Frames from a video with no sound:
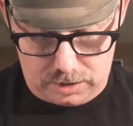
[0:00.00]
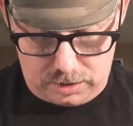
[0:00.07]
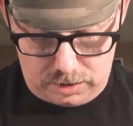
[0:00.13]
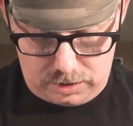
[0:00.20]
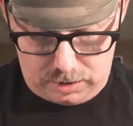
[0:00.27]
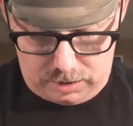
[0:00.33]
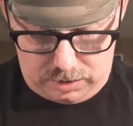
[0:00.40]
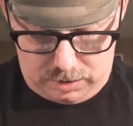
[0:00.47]

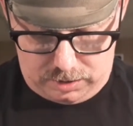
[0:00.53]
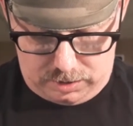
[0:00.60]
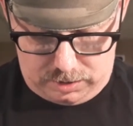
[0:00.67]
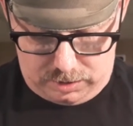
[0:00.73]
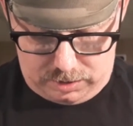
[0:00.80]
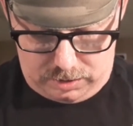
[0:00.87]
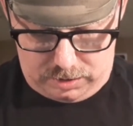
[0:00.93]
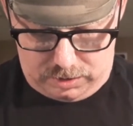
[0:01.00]

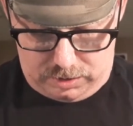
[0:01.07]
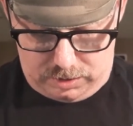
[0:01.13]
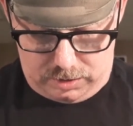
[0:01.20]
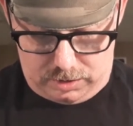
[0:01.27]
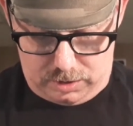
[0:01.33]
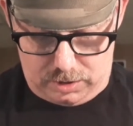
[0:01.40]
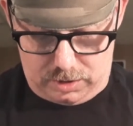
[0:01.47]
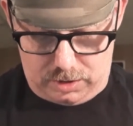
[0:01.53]

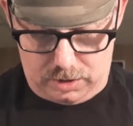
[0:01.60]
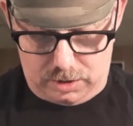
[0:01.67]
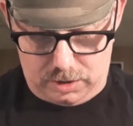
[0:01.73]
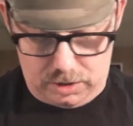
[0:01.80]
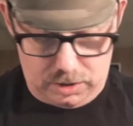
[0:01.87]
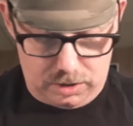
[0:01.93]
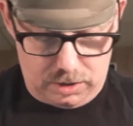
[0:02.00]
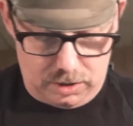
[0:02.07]

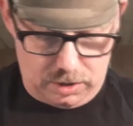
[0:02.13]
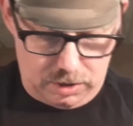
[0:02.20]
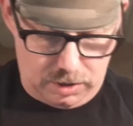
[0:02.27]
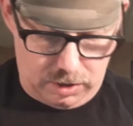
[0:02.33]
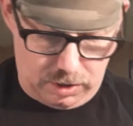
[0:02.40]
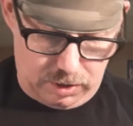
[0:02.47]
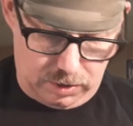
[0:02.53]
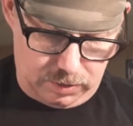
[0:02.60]

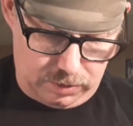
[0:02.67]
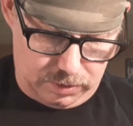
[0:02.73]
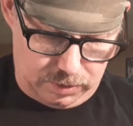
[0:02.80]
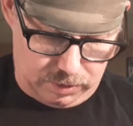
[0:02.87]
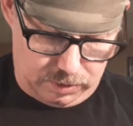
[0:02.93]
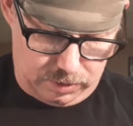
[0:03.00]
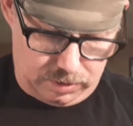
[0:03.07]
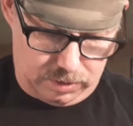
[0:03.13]

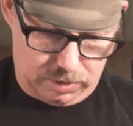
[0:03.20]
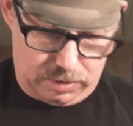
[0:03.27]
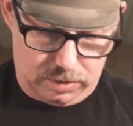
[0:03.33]
Nobody speaks.